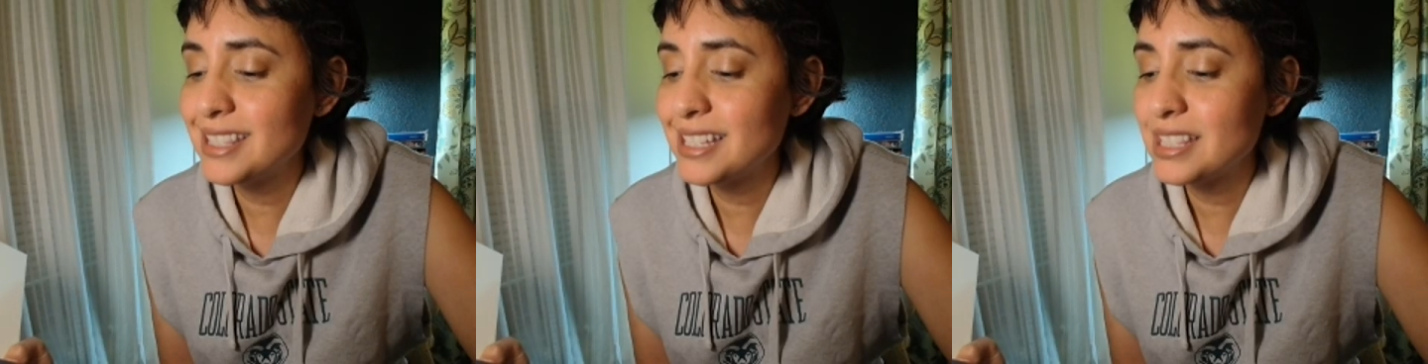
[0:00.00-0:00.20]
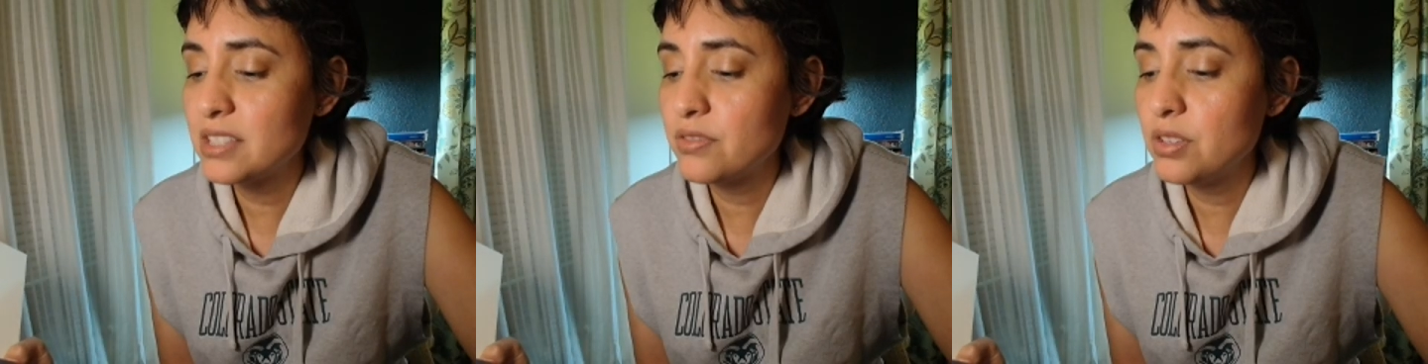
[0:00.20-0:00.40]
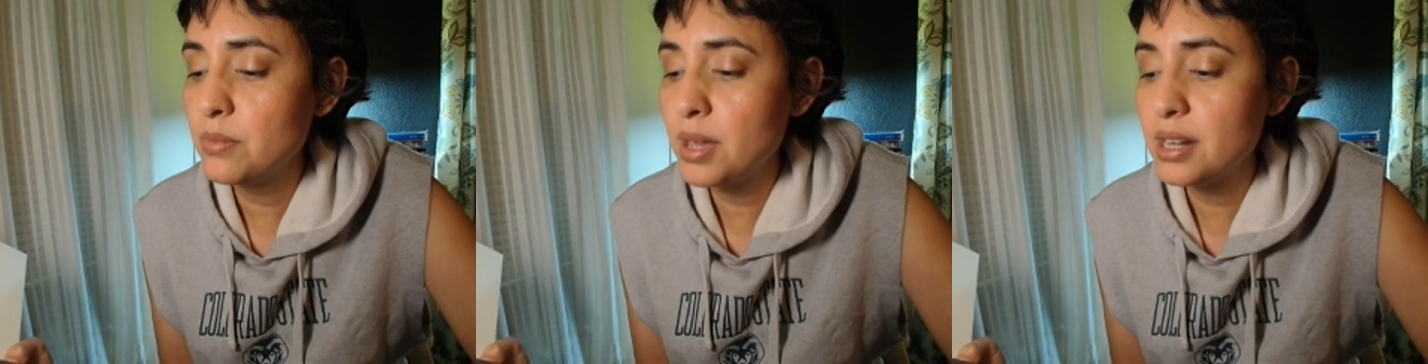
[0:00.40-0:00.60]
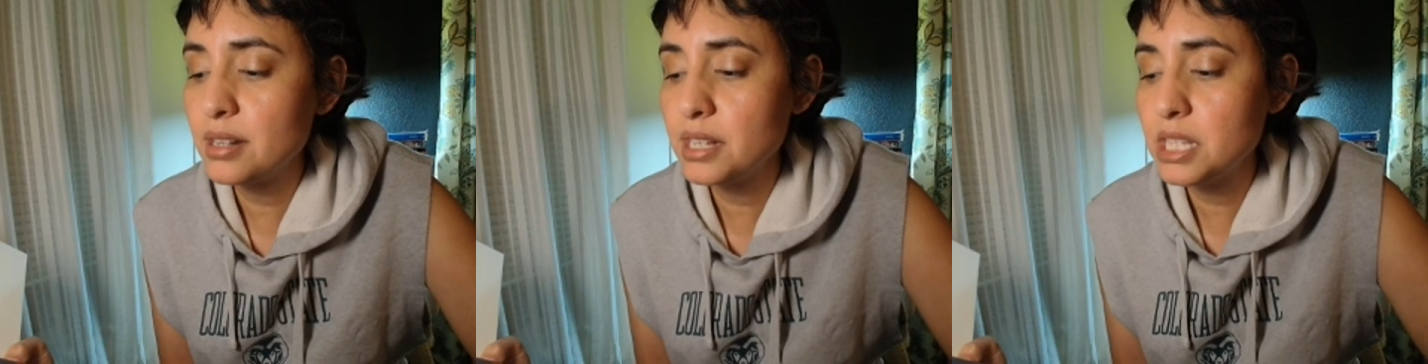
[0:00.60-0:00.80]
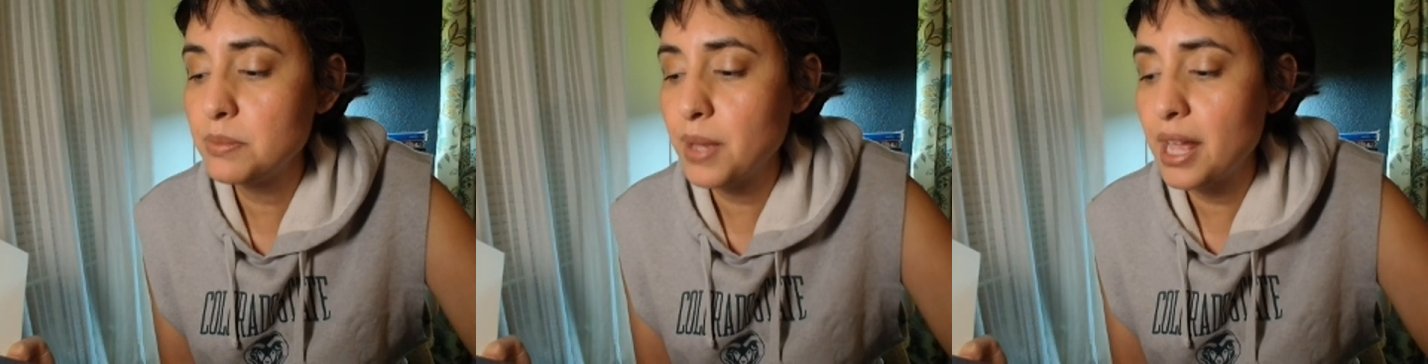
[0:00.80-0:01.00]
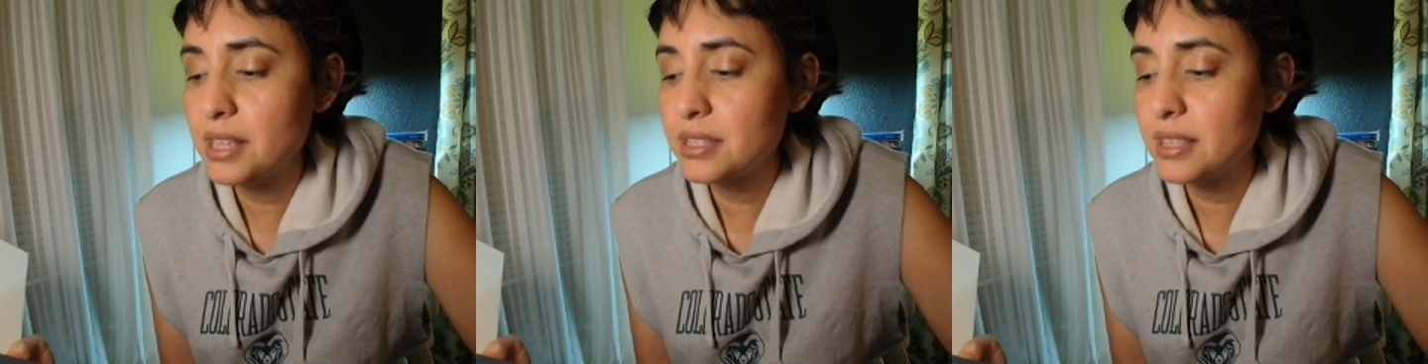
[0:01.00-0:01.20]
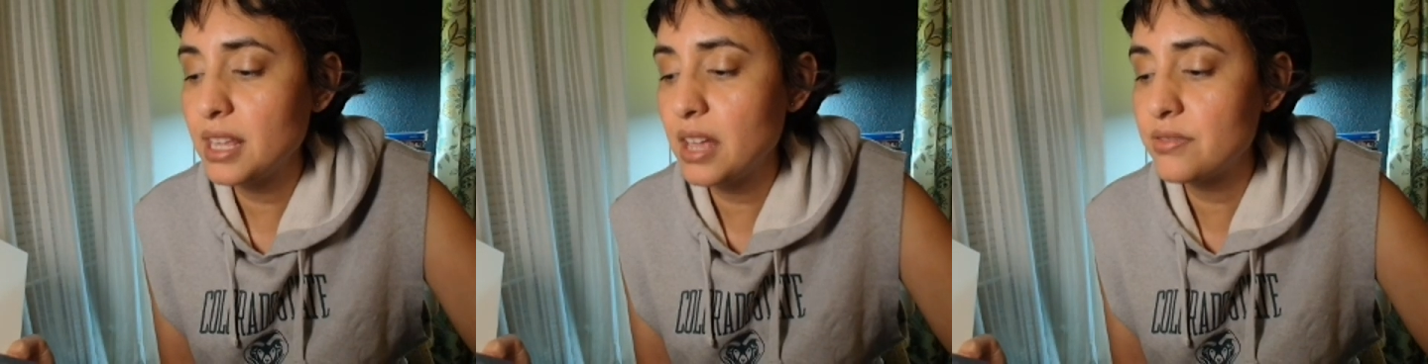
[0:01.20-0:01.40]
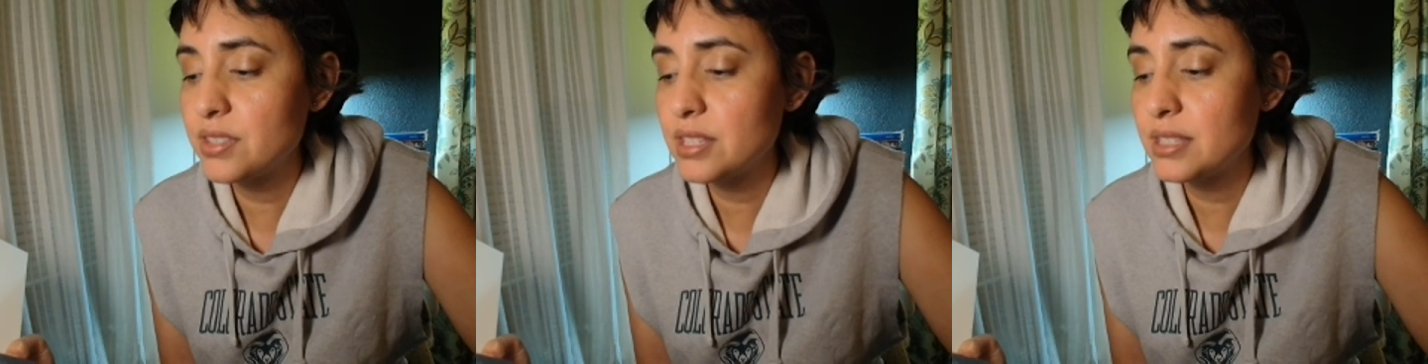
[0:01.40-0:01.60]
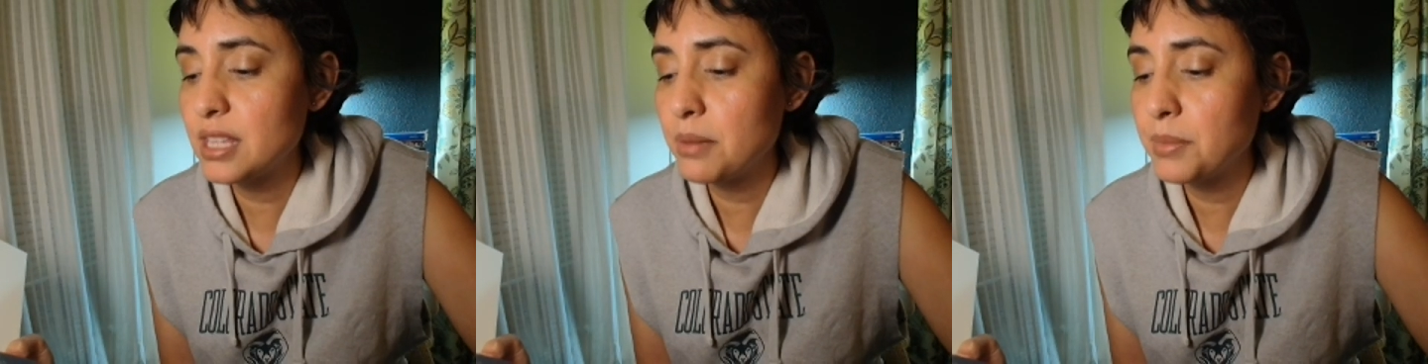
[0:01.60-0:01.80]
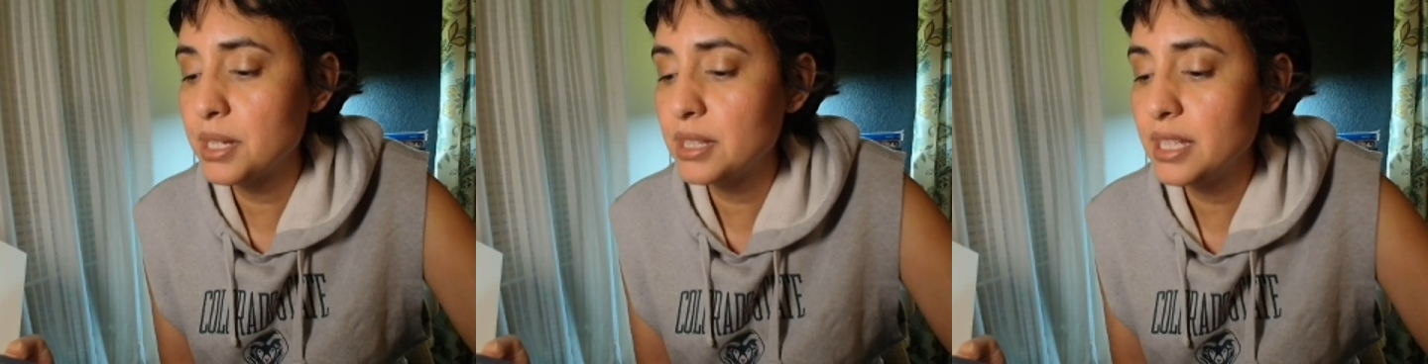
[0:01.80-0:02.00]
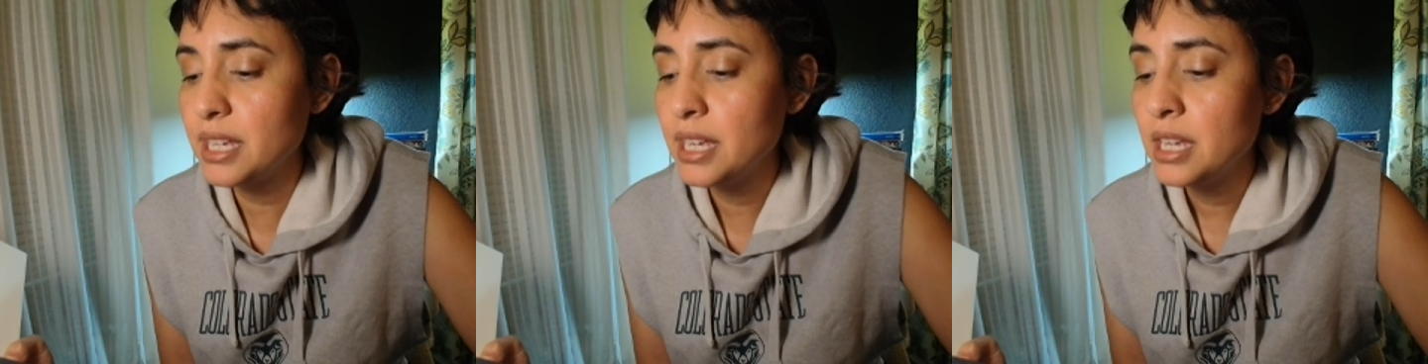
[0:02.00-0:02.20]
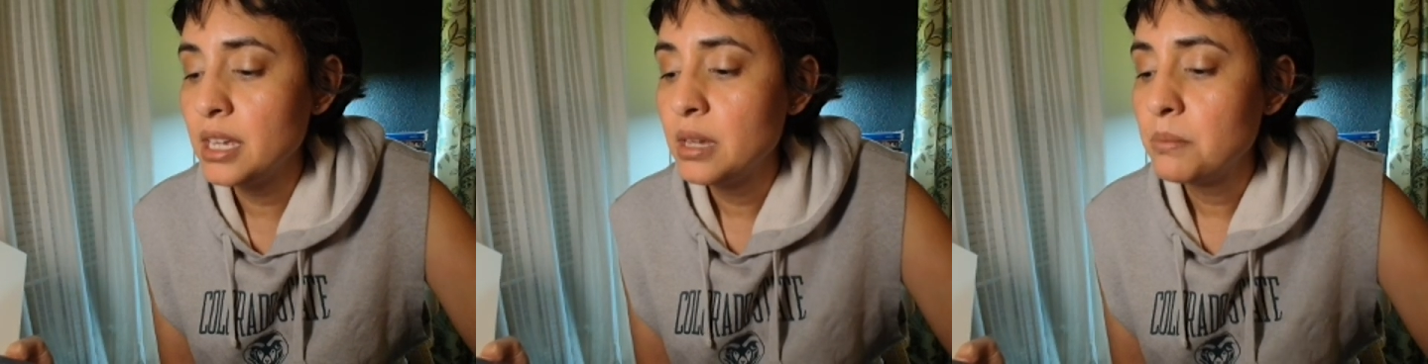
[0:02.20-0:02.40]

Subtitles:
sins of humanity's past, they have systemically